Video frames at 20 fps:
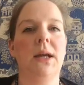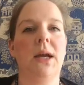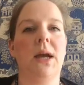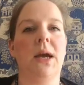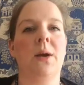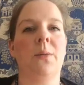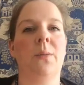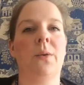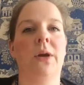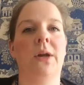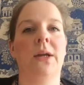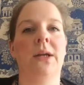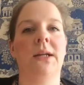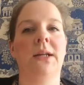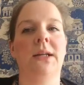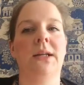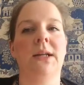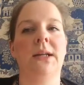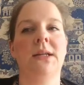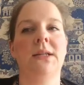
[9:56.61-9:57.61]
and we're going
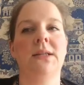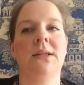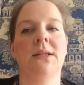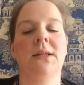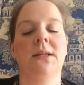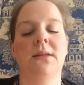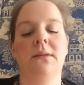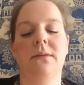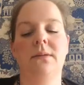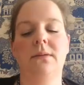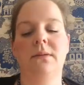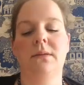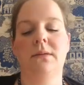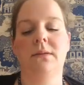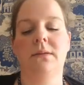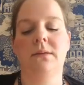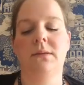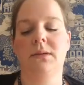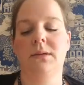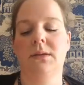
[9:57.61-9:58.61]
to listen
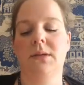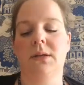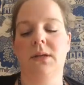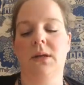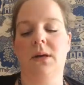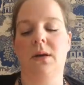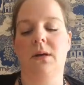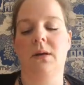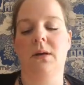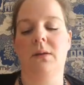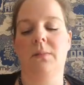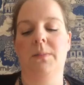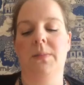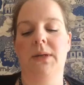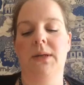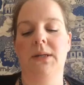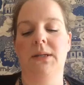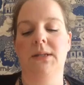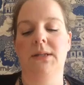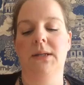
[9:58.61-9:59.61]
to the heart
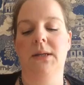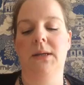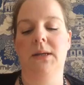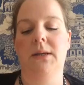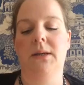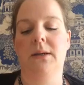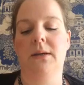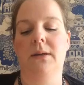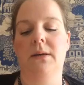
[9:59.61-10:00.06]
beating.